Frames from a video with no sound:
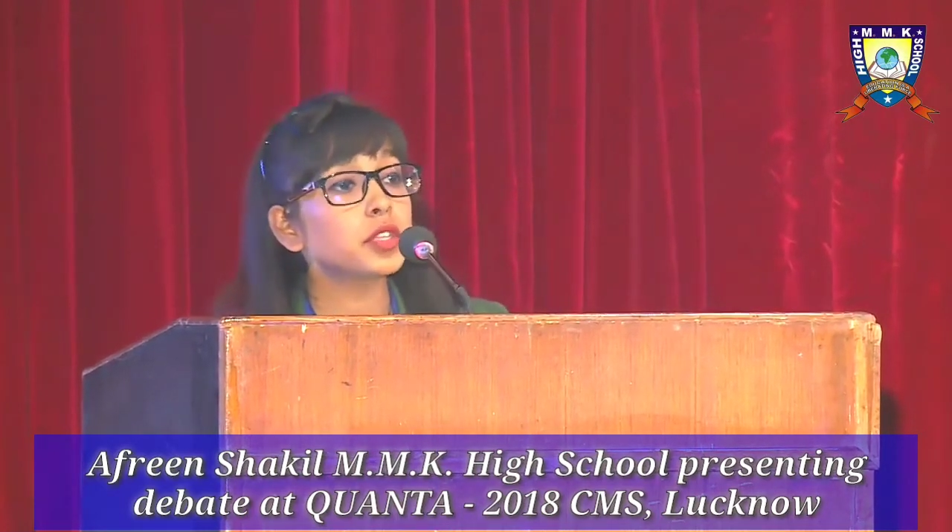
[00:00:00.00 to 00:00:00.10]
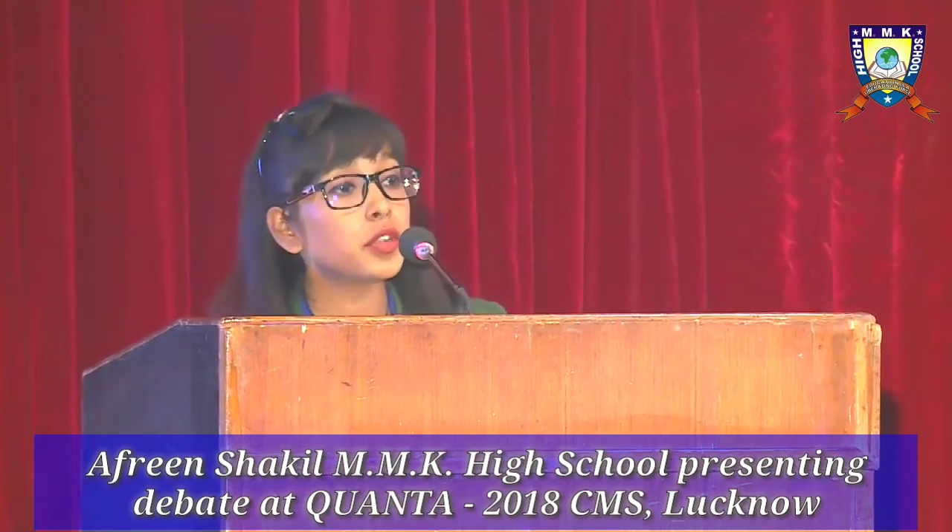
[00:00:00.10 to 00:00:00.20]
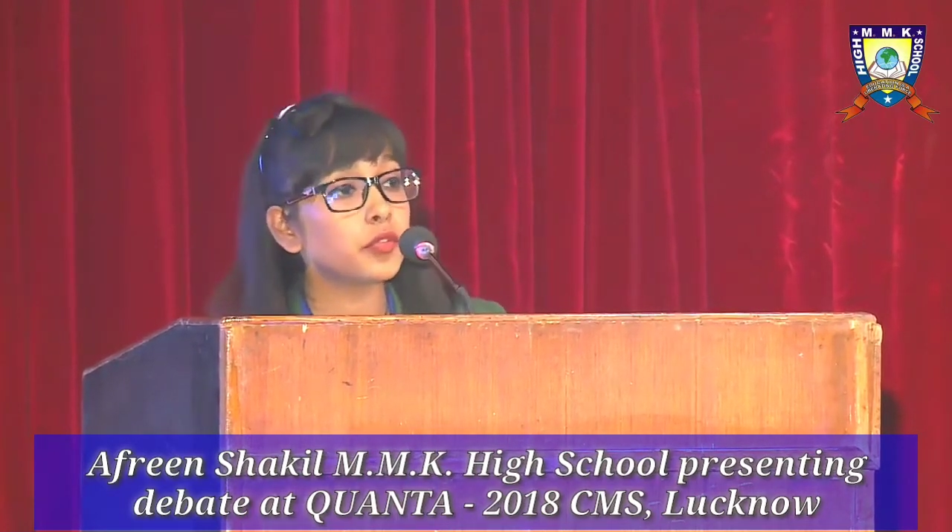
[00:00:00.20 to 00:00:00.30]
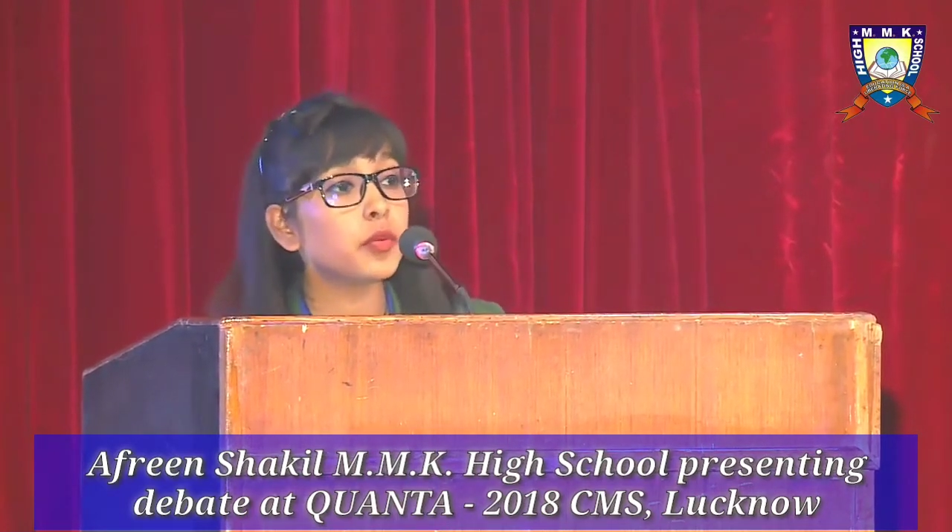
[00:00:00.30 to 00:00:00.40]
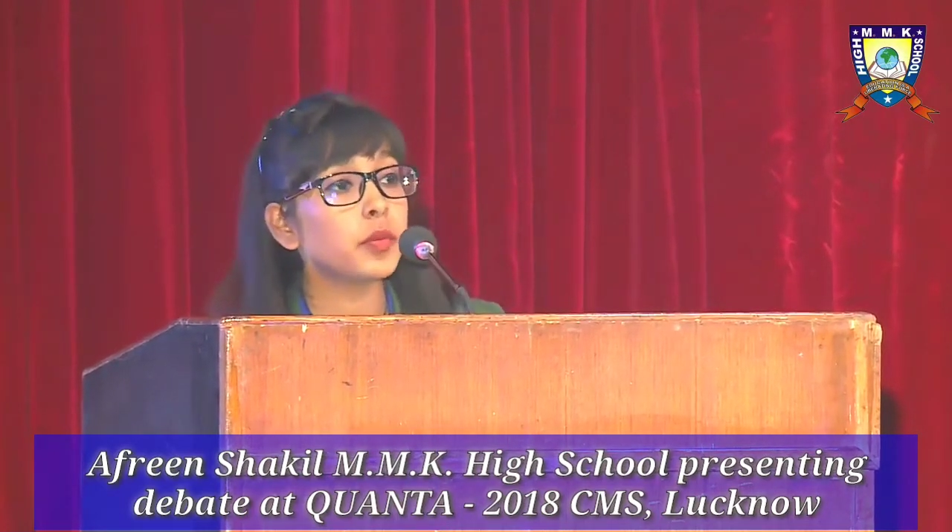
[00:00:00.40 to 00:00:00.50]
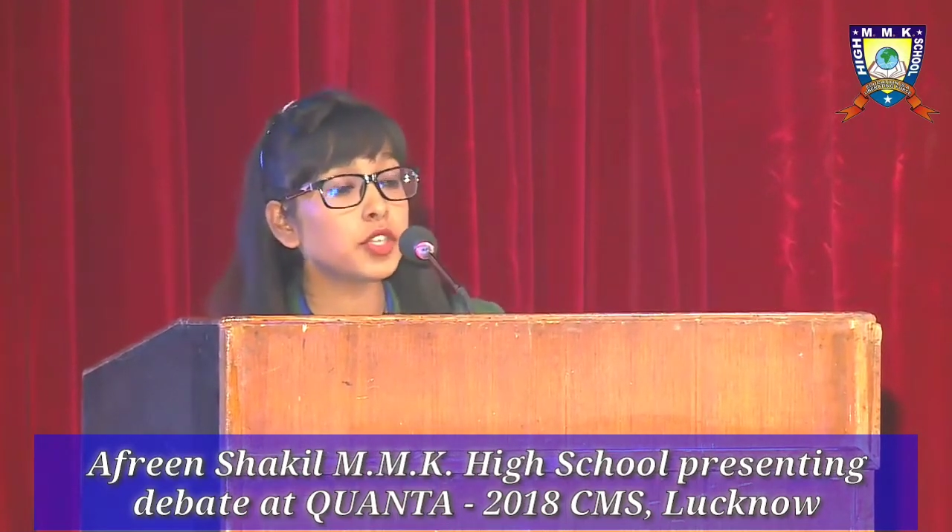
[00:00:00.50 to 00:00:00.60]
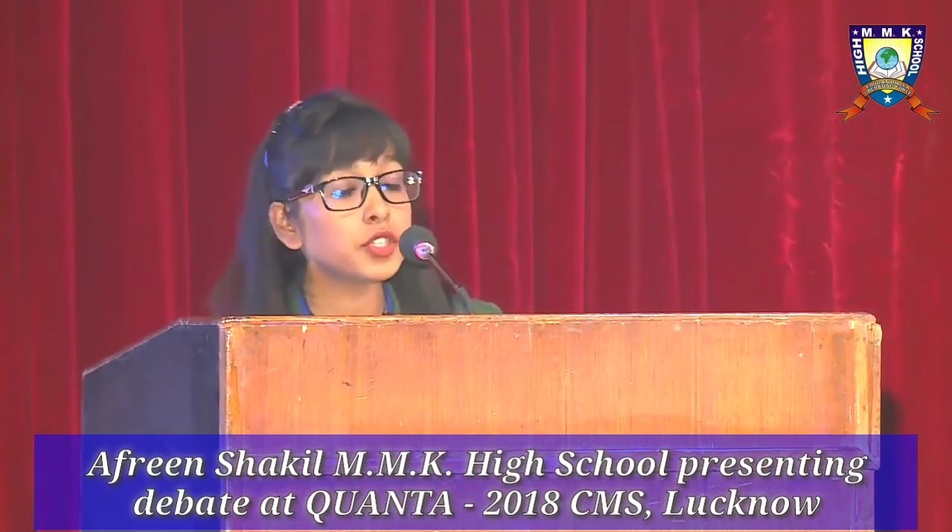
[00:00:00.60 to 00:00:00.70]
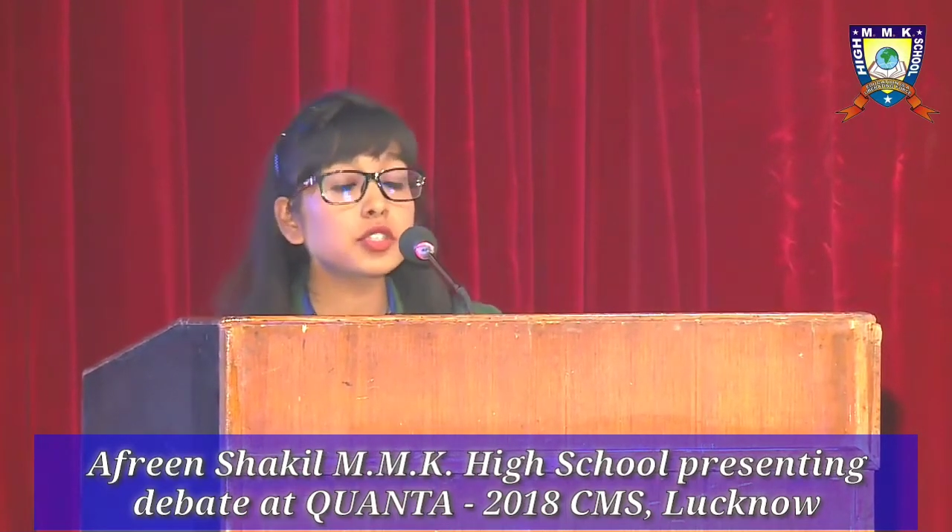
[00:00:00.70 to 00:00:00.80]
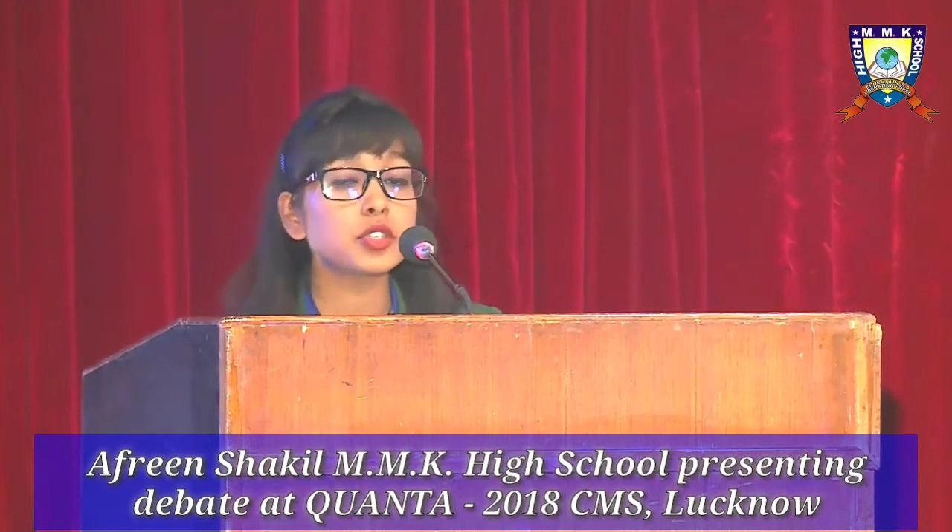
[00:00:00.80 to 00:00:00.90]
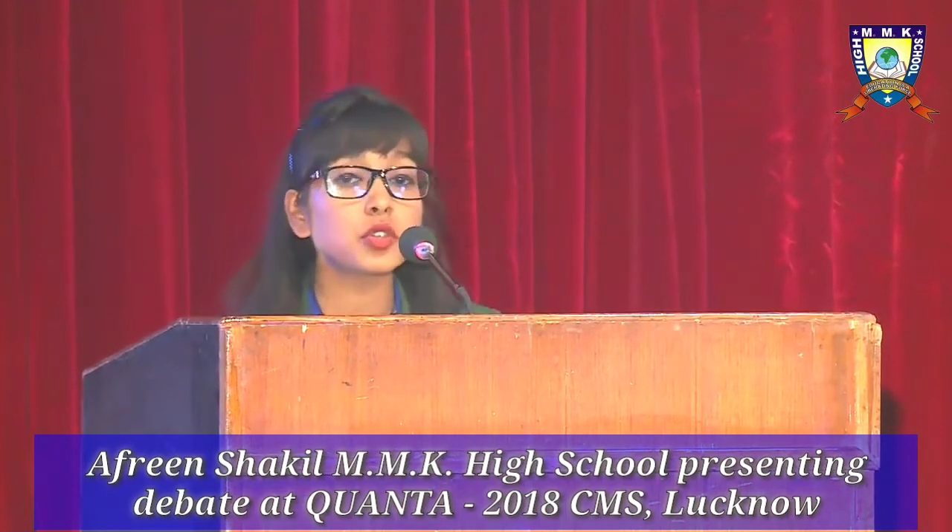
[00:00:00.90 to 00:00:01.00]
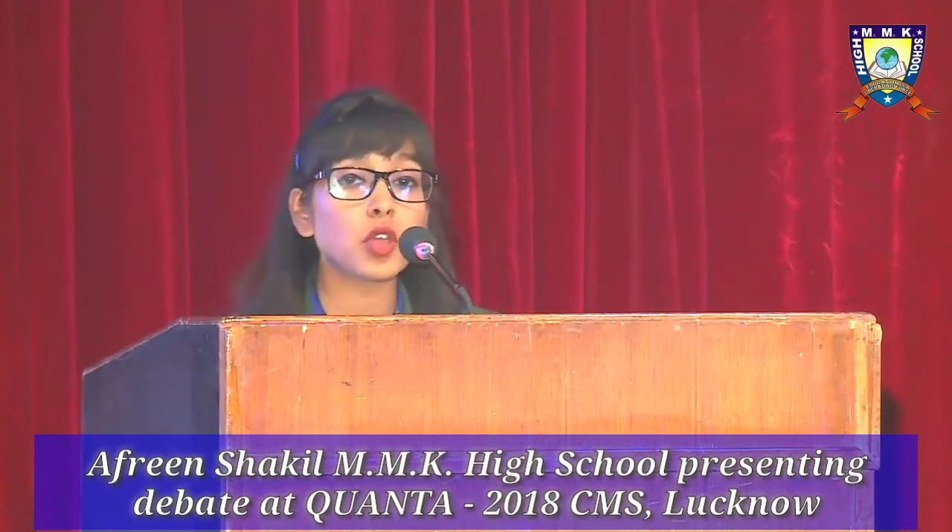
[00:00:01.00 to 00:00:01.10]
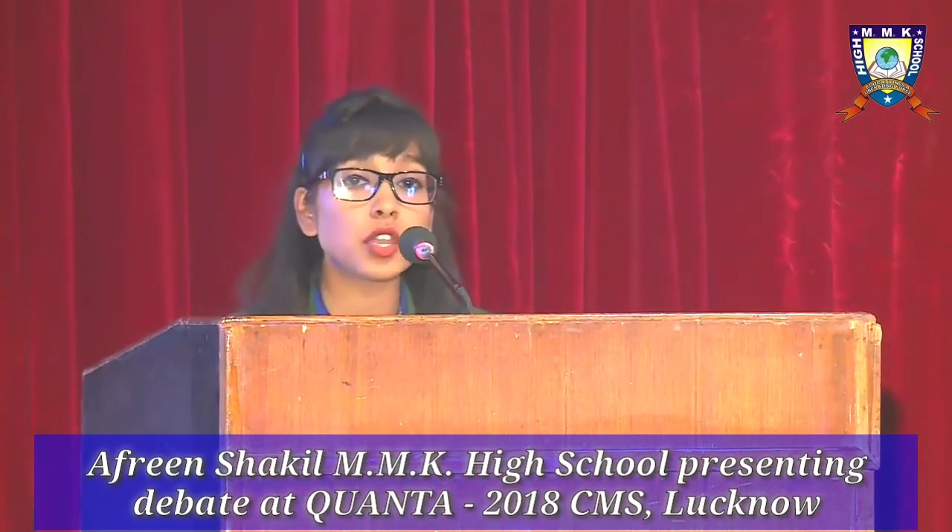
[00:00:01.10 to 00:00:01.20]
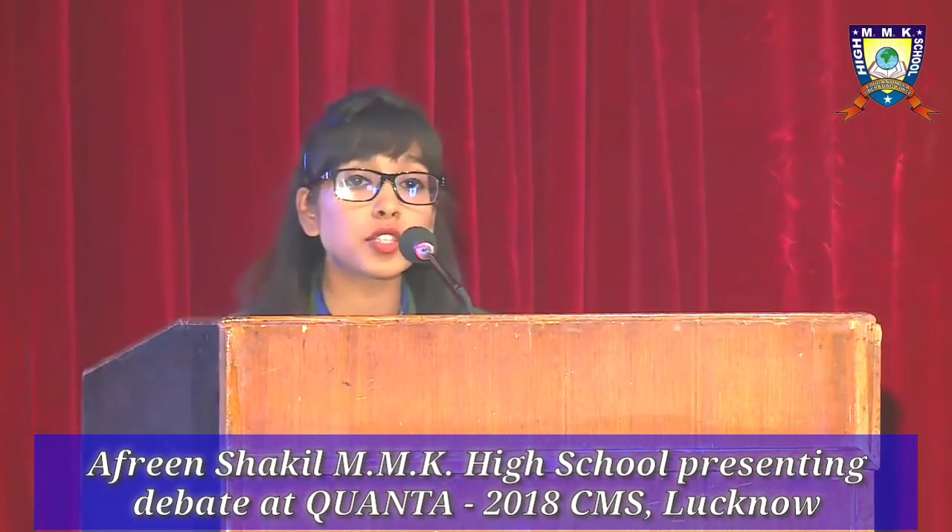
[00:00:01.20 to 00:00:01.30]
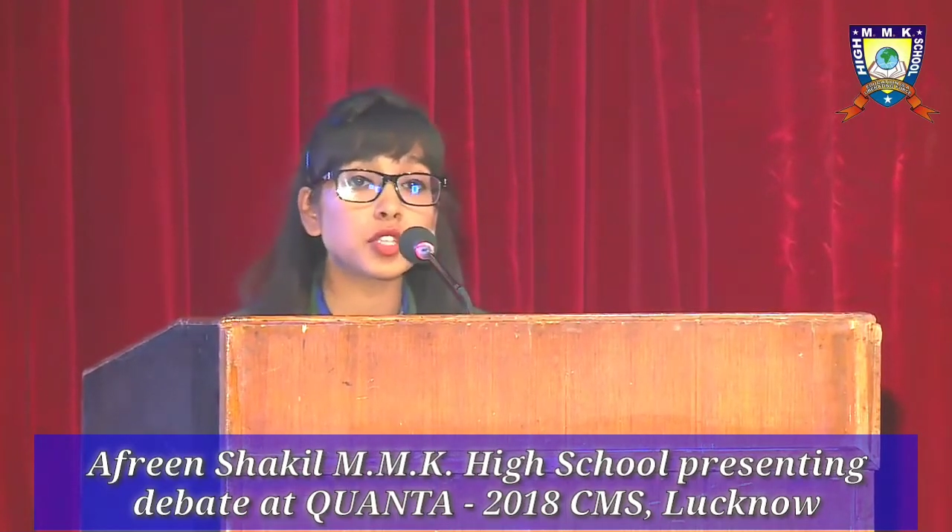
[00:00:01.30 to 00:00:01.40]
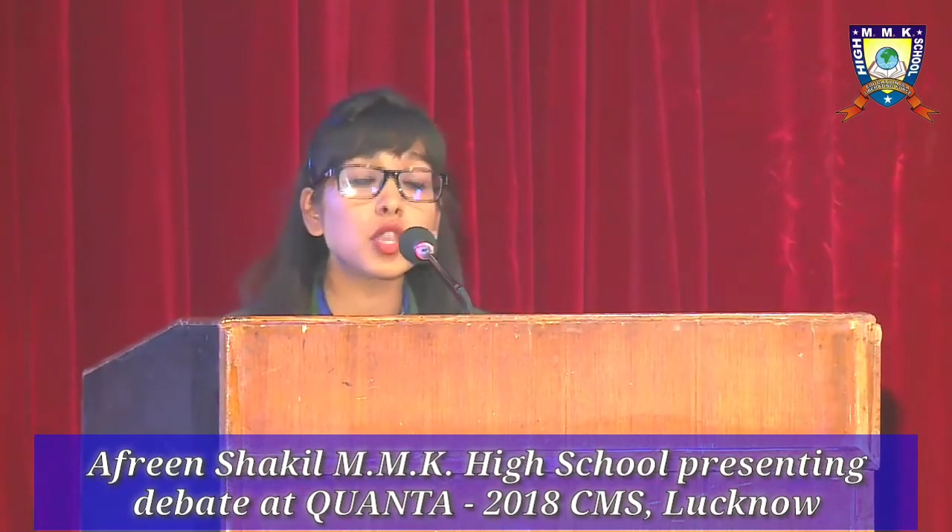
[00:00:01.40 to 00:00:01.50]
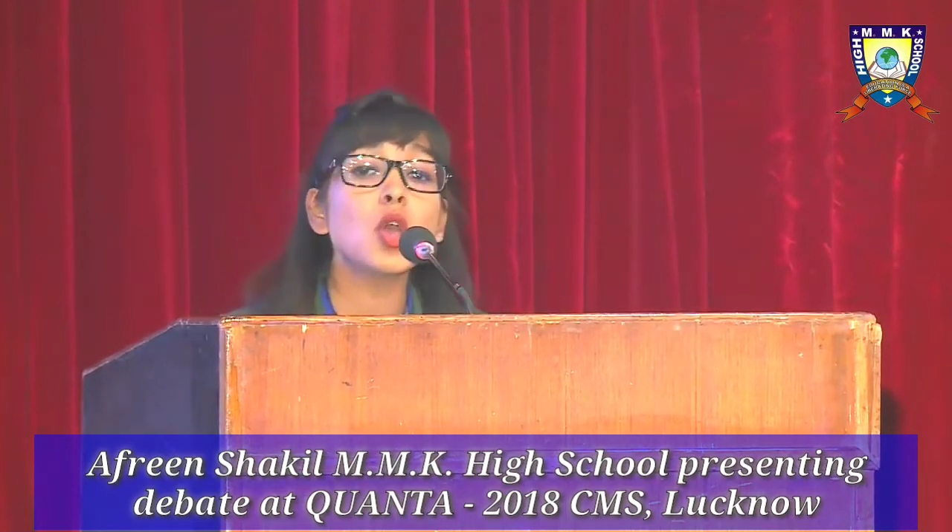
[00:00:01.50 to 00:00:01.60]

information technology